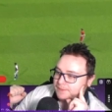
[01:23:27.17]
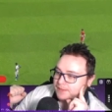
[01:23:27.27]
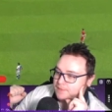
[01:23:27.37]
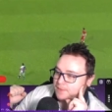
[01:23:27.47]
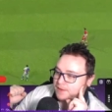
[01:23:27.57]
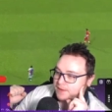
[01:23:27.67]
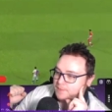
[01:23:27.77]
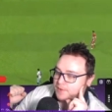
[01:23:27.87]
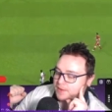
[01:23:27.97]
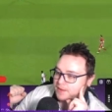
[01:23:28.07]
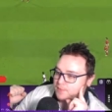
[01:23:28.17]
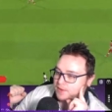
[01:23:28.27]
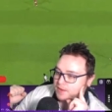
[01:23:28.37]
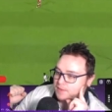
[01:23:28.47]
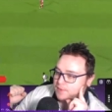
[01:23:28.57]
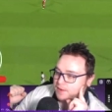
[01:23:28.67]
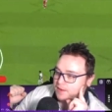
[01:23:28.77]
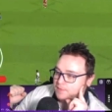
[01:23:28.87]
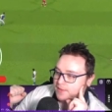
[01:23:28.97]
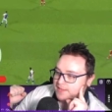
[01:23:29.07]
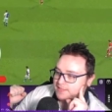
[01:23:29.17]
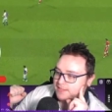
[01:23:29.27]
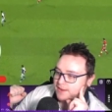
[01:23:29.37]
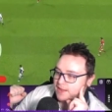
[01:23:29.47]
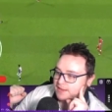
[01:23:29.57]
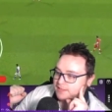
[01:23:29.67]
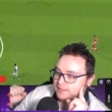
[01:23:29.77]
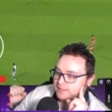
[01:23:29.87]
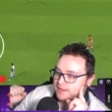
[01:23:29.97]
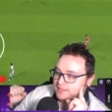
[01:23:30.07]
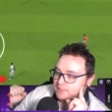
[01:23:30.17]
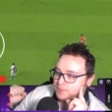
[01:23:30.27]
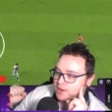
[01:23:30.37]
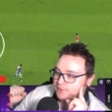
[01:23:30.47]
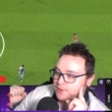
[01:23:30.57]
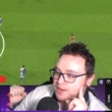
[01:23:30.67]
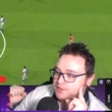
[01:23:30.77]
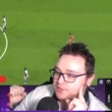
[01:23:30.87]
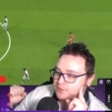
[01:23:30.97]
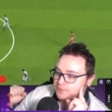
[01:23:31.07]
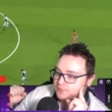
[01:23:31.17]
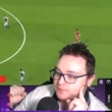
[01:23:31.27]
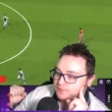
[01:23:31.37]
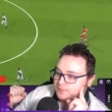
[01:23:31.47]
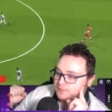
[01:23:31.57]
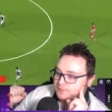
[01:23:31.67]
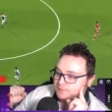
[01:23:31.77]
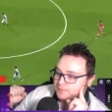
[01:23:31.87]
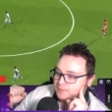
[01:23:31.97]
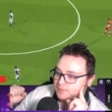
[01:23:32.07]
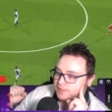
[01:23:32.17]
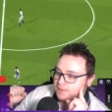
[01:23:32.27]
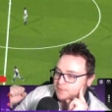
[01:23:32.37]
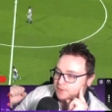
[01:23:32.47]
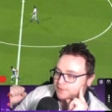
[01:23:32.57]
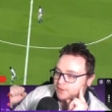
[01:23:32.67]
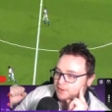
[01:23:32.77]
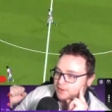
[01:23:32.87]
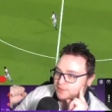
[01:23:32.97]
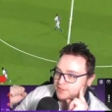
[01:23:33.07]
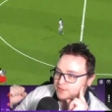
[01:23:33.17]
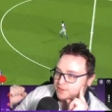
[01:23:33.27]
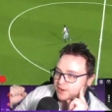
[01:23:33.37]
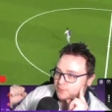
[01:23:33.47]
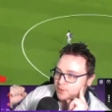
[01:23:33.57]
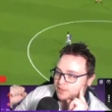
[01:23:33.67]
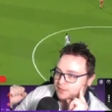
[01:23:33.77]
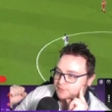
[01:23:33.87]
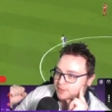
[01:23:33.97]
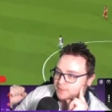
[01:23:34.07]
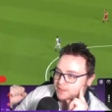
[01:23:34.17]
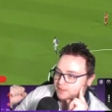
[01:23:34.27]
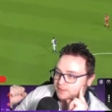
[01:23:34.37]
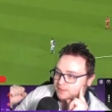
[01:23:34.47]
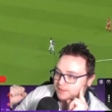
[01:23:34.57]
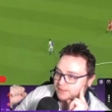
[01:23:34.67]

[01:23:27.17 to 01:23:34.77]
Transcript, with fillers: Keep it, keep it, keep it, keep it, keep it. That's it. Nice, nice. Spread if you need to. Keep hold of it. Oh, Zohore, what a lovely ball.